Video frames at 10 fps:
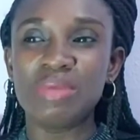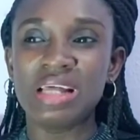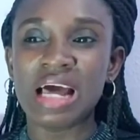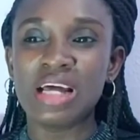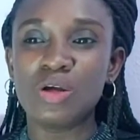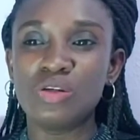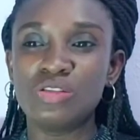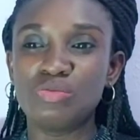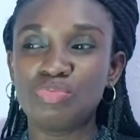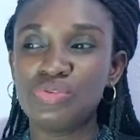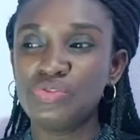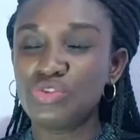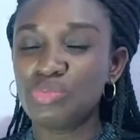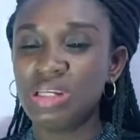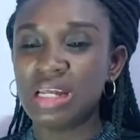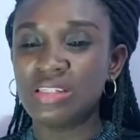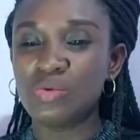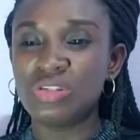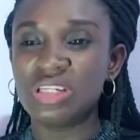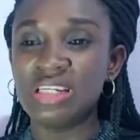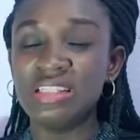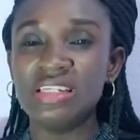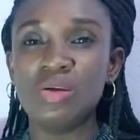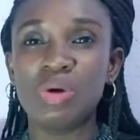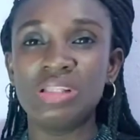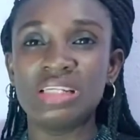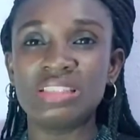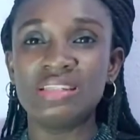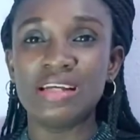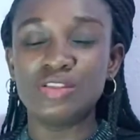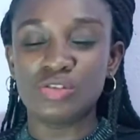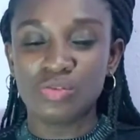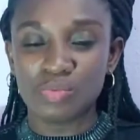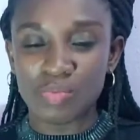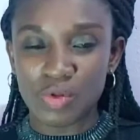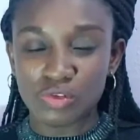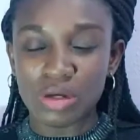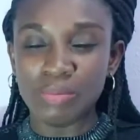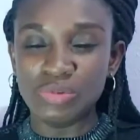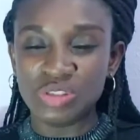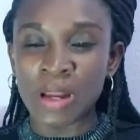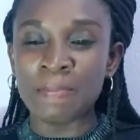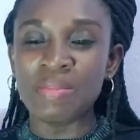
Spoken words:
and how God proved to me that He was indeed the one that said I should go to Abuja,